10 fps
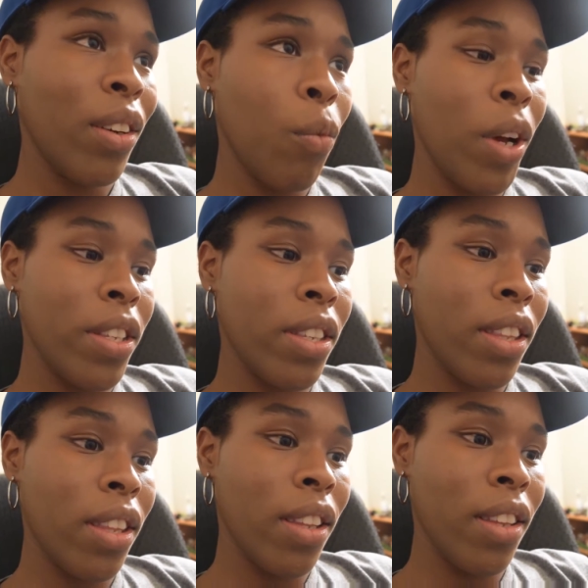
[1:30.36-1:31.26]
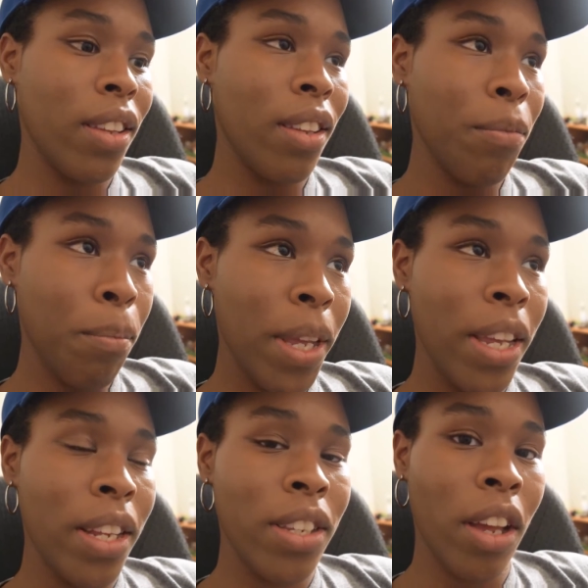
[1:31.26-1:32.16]
was
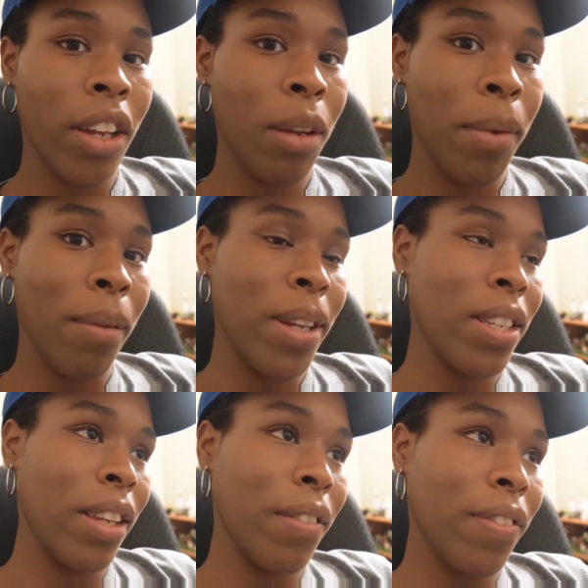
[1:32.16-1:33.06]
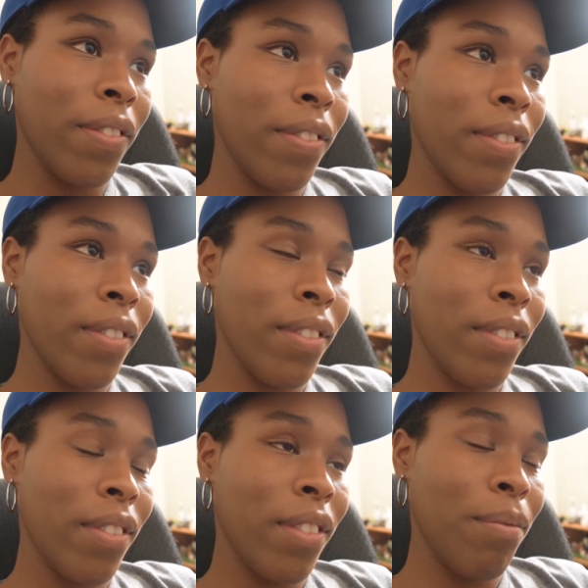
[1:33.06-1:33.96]
me talking about myself,
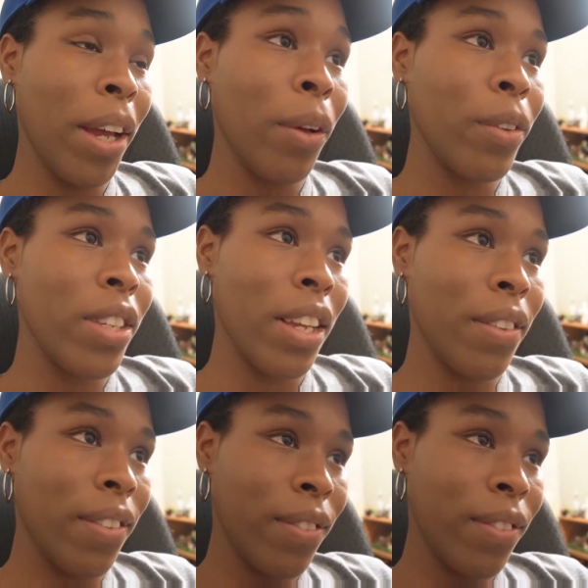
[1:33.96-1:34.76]
my old self.